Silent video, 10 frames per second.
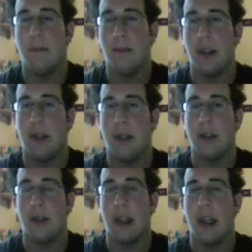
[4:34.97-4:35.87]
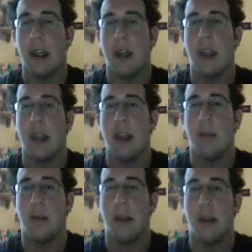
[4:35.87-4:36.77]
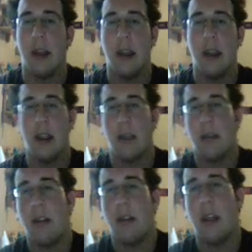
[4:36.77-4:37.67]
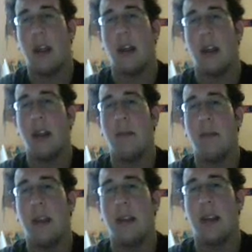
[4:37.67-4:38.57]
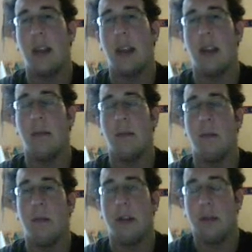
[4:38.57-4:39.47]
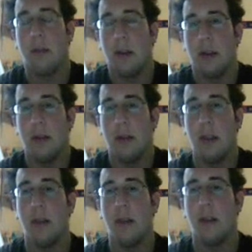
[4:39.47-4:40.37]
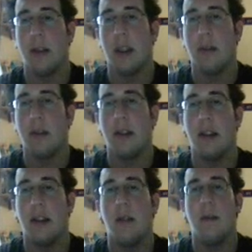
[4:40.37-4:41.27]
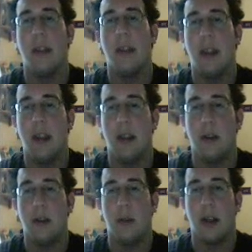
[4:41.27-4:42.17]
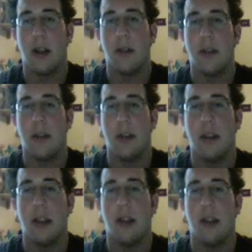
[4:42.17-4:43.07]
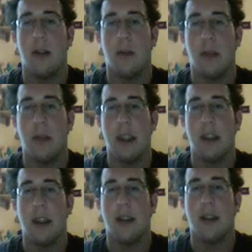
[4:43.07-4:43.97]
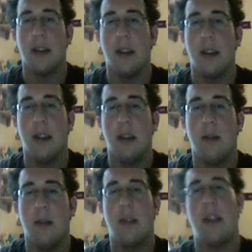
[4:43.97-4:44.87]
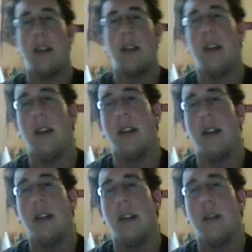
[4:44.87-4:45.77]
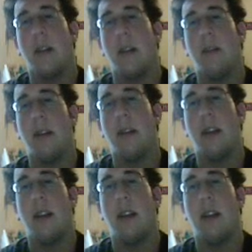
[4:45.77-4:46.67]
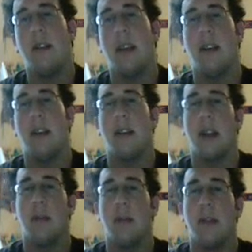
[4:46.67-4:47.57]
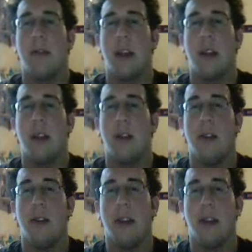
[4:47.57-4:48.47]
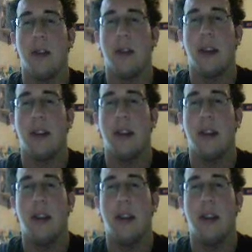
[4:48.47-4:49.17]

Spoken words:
they're even trying anything at the moment. I'm sure they are, based on the supposed Miyamoto comments of new Mario and Zelda needing redesigns, which is actually good, in my opinion, that they're taking their time and trying to do new things with it.